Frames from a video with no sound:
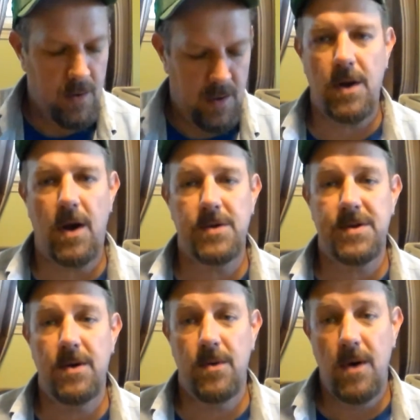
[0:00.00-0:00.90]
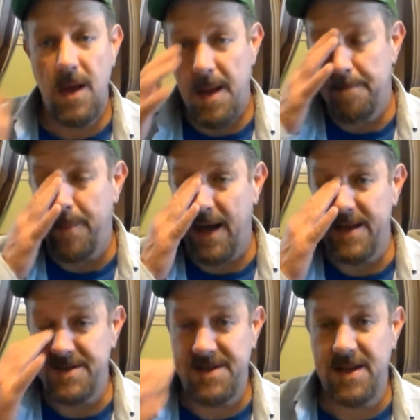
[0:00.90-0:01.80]
You could also buy
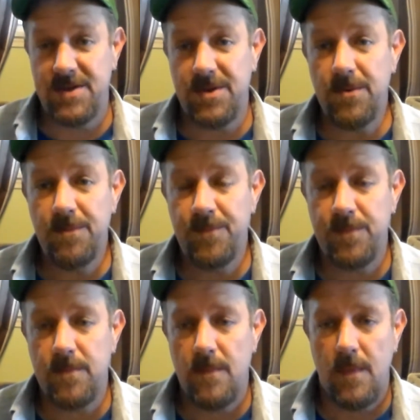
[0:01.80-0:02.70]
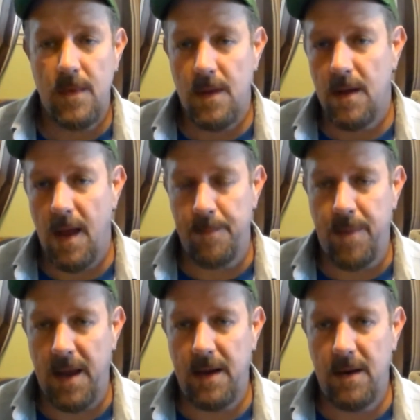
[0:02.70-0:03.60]
a stencil and
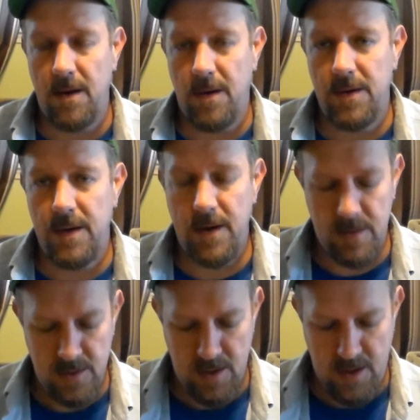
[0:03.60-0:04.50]
paint it on there.